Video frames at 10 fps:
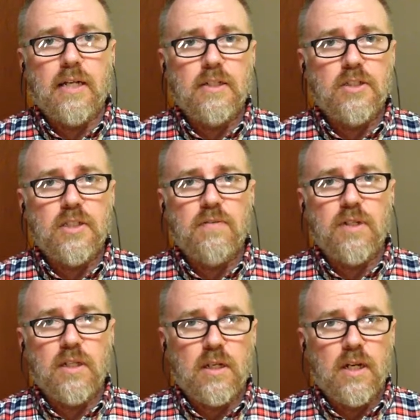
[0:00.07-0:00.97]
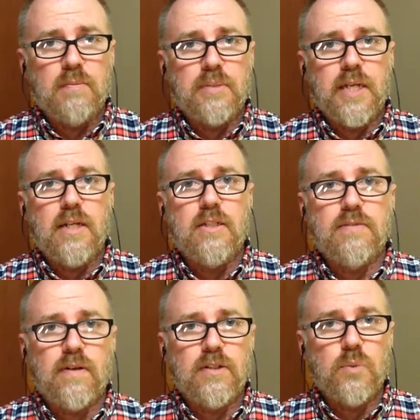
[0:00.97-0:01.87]
just give you a little update as
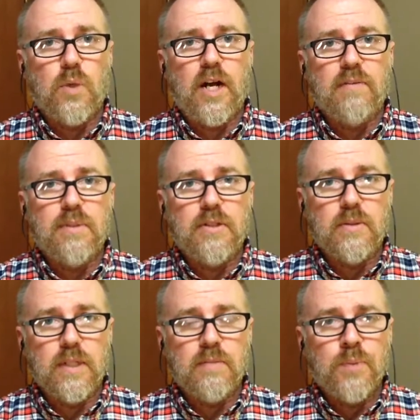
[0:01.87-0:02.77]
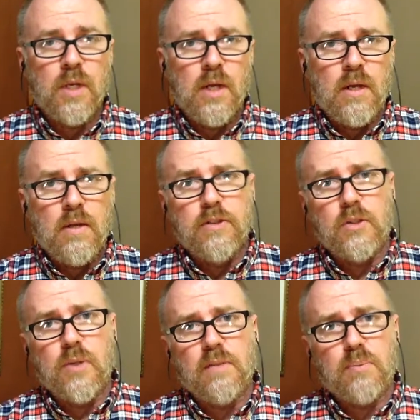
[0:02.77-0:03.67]
far as what I've been doing.
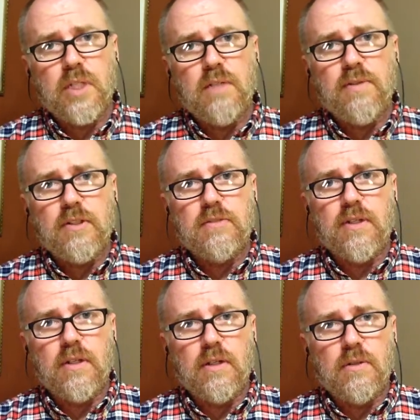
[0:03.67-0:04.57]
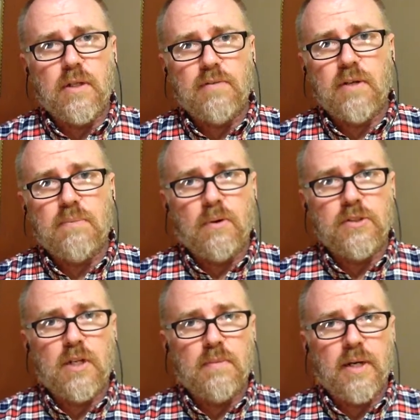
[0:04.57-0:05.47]
So in a previous video that I've got
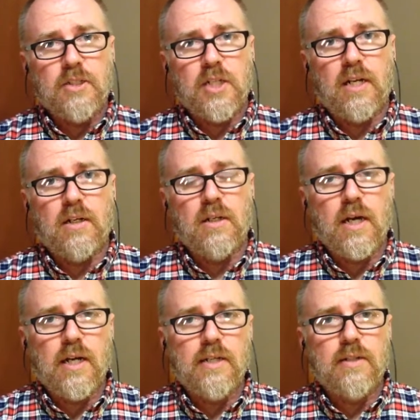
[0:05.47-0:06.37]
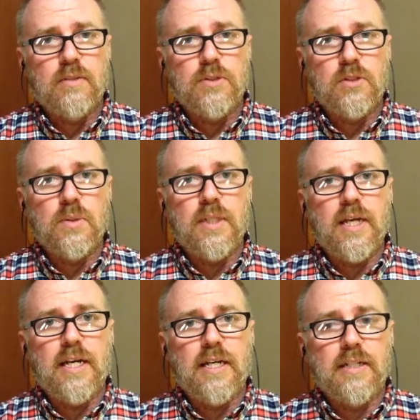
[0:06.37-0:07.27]
posted on my channel, I was doing
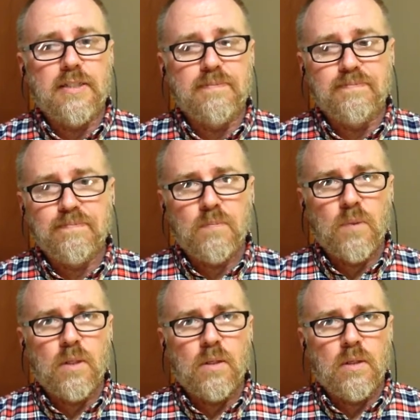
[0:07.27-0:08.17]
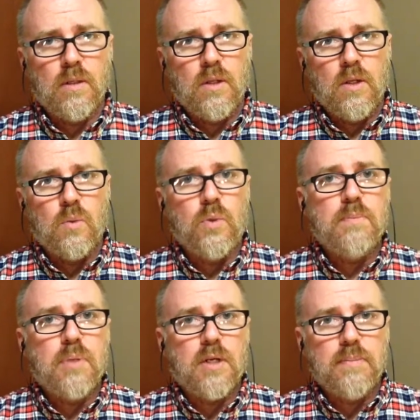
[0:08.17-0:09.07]
a
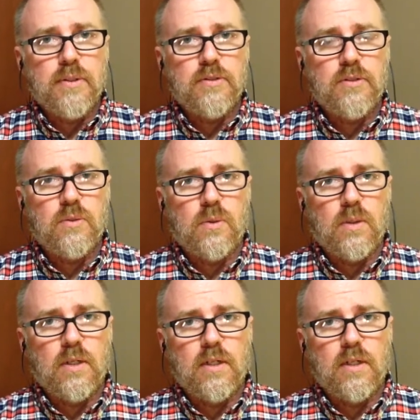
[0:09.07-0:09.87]
repurpose or